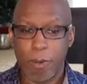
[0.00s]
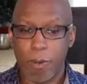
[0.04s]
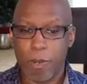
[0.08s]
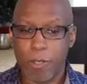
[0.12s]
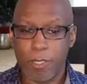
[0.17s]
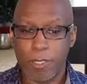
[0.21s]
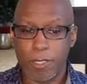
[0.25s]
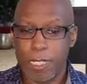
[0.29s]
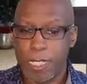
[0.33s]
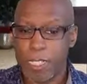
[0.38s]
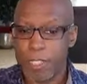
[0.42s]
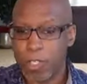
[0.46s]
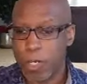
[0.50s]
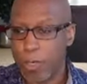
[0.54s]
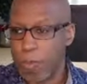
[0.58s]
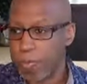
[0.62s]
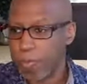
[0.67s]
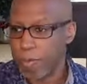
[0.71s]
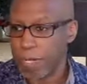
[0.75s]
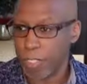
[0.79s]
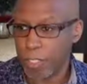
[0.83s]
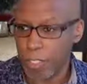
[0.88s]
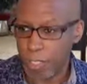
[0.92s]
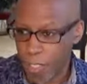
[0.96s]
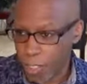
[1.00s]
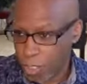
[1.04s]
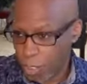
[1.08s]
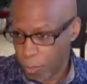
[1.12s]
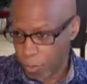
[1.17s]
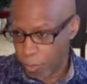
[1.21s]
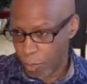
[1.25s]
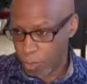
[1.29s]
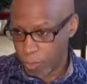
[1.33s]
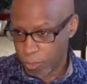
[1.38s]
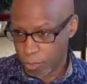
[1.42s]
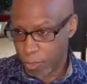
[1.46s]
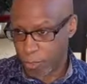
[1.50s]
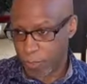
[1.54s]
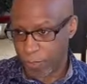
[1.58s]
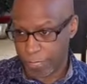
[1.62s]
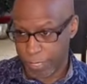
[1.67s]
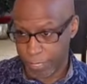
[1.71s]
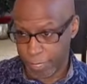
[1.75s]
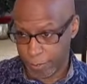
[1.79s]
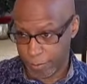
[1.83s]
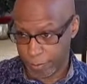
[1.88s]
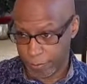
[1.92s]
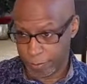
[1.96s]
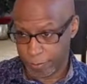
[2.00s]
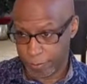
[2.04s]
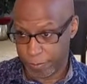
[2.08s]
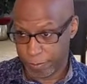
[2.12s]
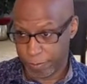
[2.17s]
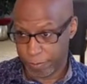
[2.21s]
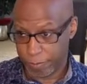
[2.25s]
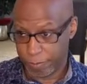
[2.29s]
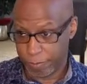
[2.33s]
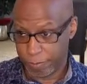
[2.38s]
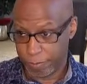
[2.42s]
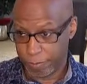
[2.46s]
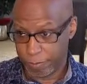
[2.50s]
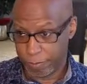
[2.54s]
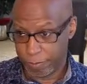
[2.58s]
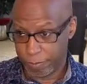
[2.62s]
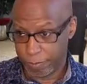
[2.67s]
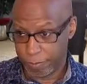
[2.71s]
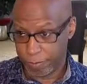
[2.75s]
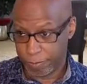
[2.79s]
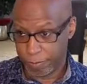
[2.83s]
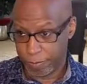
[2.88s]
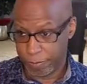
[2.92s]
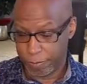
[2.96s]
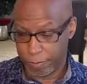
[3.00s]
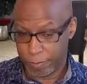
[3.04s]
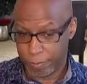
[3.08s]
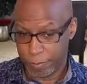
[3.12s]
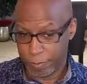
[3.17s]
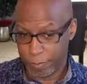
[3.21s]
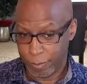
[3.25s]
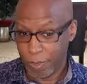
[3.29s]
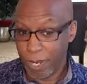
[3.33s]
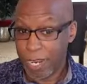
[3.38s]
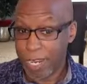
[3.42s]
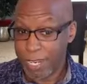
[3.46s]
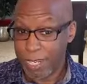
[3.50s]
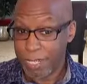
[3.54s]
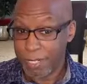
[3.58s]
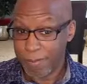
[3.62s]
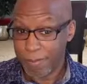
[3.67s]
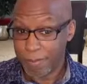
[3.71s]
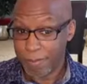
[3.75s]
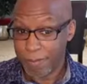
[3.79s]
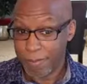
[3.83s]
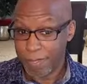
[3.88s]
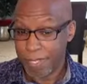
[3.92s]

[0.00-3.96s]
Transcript: Paul is saying, don't bring your good works over here. Yes. Right?